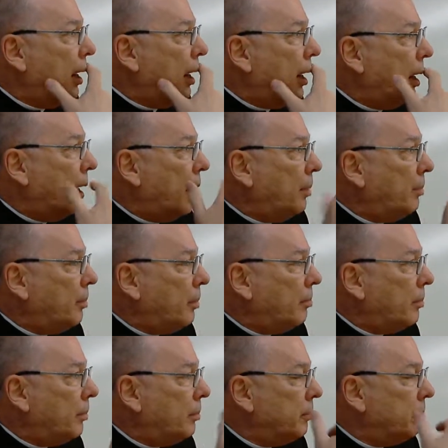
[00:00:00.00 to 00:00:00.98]

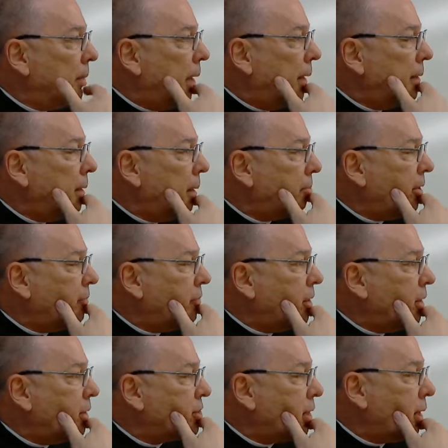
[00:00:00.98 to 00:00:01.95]
A number of
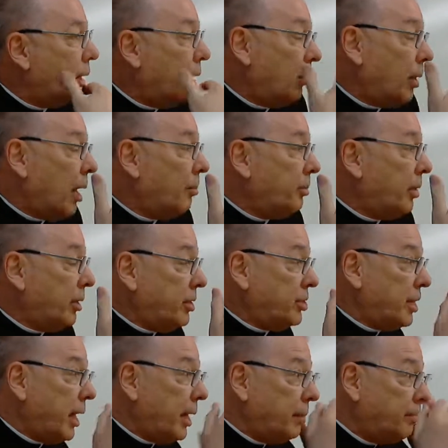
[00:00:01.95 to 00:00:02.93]
years ago, I'm going to
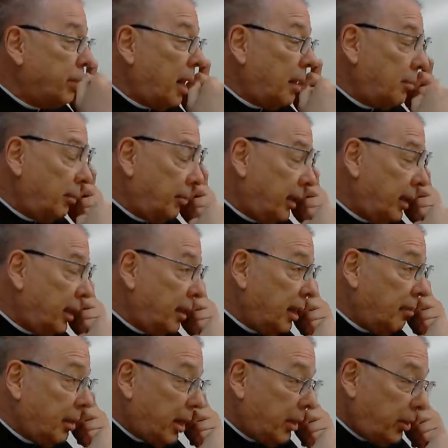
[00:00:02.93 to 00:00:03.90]
say probably
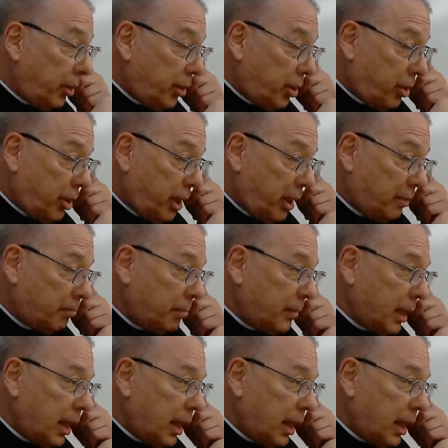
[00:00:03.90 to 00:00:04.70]
about 30,